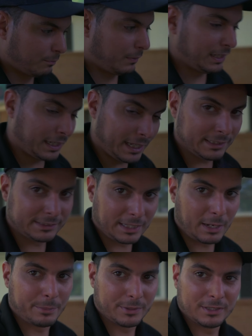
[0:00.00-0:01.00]
My last
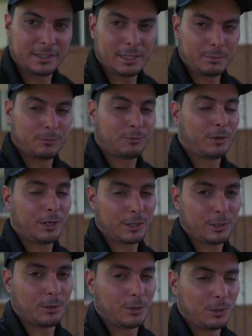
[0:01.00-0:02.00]
stop of the day before I
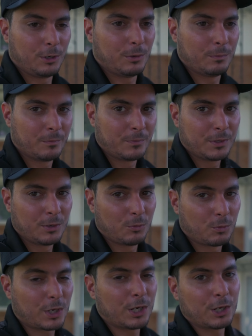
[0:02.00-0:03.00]
go home,
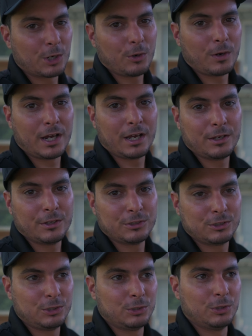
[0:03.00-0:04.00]
we're gonna go out
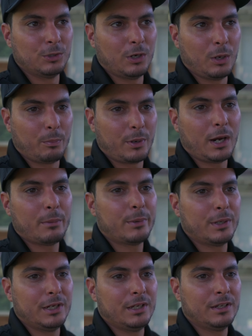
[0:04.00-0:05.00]
to a
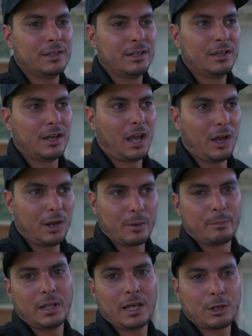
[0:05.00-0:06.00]
property on a
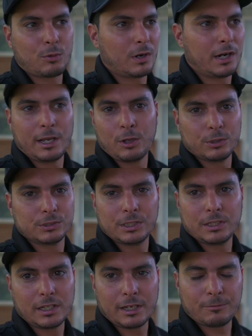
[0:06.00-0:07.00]
block where I wholesaled
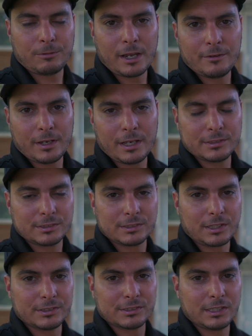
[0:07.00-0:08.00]
like 5 houses on
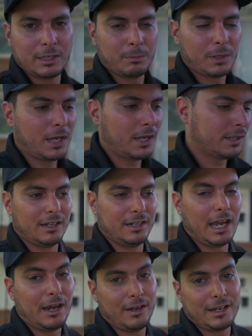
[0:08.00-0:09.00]
the same block.
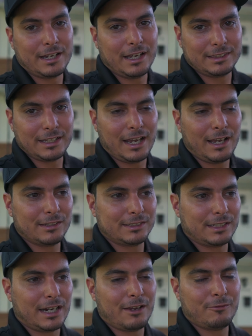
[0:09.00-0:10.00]
Now I got the house that
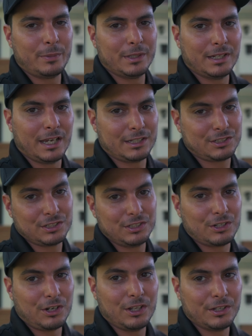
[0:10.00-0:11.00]
I've been actually
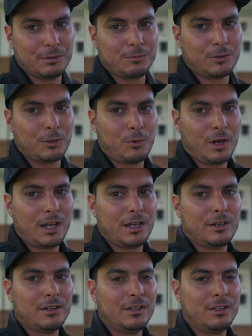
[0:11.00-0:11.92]
calling him for a while